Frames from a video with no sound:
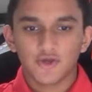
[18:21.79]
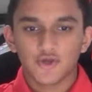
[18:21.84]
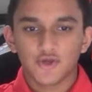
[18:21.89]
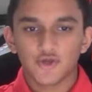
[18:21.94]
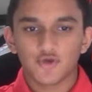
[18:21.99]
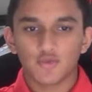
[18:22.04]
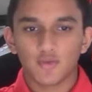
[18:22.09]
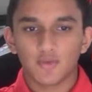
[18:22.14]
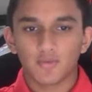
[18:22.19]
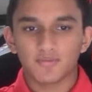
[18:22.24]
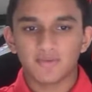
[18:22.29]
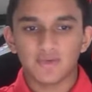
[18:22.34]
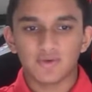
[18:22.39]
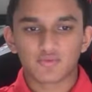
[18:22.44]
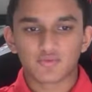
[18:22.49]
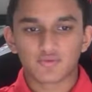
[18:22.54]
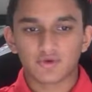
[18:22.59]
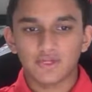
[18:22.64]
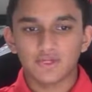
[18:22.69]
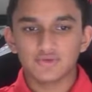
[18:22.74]
He will be
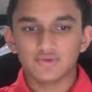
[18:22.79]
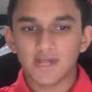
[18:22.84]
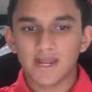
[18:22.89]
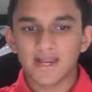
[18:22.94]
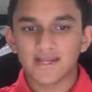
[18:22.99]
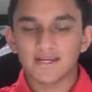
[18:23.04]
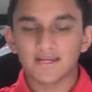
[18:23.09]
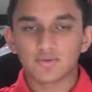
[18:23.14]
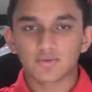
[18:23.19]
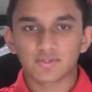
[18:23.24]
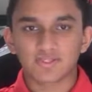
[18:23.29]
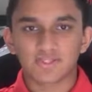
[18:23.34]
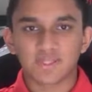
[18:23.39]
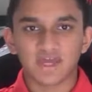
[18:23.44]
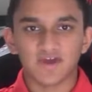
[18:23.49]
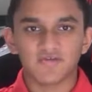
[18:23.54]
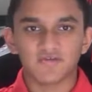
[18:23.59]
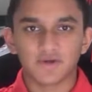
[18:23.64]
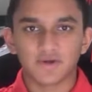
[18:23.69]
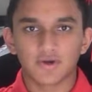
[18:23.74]
reunited with
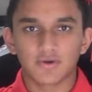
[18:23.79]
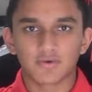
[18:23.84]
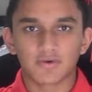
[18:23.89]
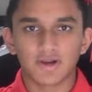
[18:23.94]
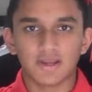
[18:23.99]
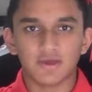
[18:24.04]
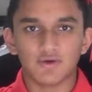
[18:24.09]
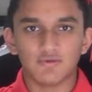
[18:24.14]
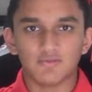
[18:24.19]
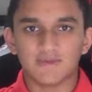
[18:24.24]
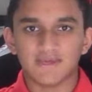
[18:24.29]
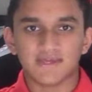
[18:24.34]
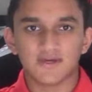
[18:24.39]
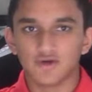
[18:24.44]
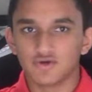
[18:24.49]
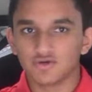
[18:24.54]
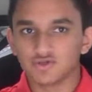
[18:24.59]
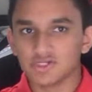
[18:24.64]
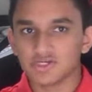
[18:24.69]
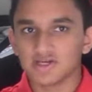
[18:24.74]
Kevin Durant. He'll be
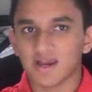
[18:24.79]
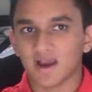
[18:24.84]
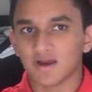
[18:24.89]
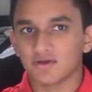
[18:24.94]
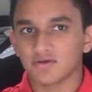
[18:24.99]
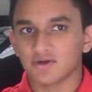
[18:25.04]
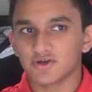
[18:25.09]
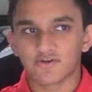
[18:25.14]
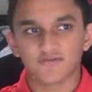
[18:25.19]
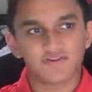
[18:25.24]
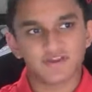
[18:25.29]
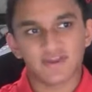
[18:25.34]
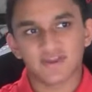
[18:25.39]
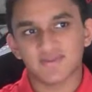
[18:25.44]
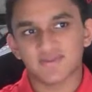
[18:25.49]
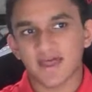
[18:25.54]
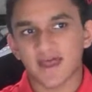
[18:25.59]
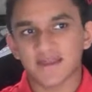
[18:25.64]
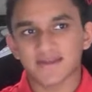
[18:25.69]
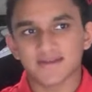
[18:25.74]
coaching Kyrie Irving
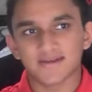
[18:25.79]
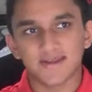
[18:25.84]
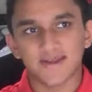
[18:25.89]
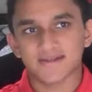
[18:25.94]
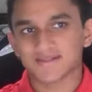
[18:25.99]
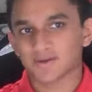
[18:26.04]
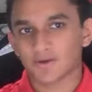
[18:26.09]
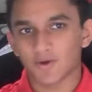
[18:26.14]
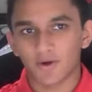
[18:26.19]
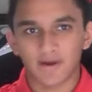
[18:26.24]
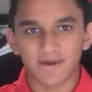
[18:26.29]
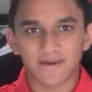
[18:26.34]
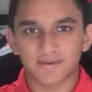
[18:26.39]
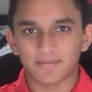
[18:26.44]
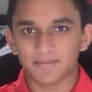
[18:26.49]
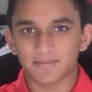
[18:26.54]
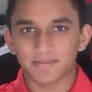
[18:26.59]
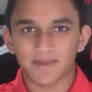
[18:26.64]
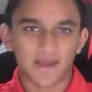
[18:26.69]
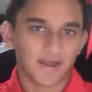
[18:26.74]
in that Nets squad.
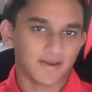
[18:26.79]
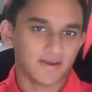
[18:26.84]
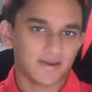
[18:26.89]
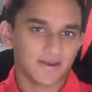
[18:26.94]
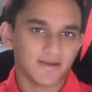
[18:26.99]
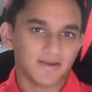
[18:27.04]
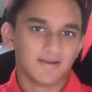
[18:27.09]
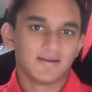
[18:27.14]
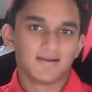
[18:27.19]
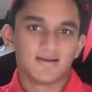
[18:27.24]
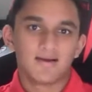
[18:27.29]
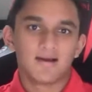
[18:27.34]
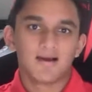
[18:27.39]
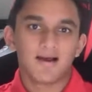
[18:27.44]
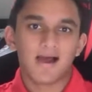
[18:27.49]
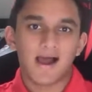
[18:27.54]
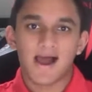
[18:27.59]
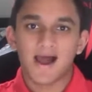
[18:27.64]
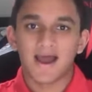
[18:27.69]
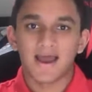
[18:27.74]
And man,
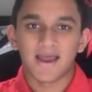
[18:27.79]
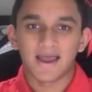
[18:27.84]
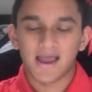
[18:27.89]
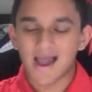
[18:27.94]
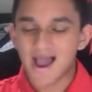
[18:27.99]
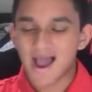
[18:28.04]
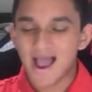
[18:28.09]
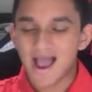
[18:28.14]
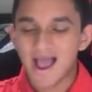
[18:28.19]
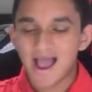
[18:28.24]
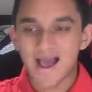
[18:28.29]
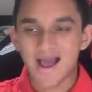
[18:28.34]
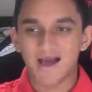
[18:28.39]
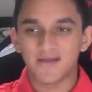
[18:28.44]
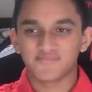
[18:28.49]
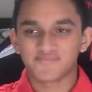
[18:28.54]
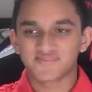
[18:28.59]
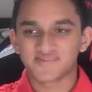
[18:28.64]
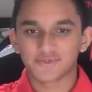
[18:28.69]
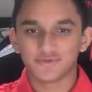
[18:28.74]
I
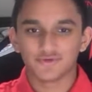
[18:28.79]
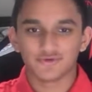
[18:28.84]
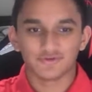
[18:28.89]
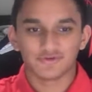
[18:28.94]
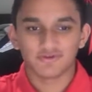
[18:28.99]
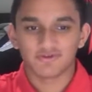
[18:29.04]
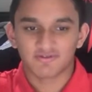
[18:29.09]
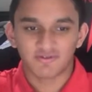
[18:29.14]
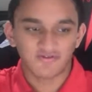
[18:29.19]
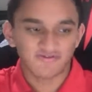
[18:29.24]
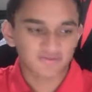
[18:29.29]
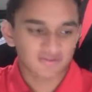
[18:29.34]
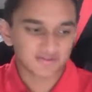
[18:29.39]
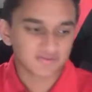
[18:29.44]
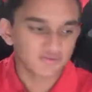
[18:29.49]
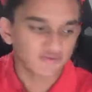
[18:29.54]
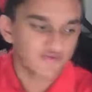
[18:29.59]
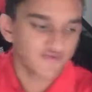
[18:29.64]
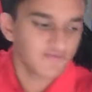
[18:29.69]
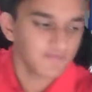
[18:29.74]
absolutely love
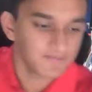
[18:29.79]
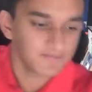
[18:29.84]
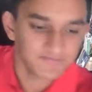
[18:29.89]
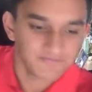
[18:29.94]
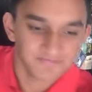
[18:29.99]
this move.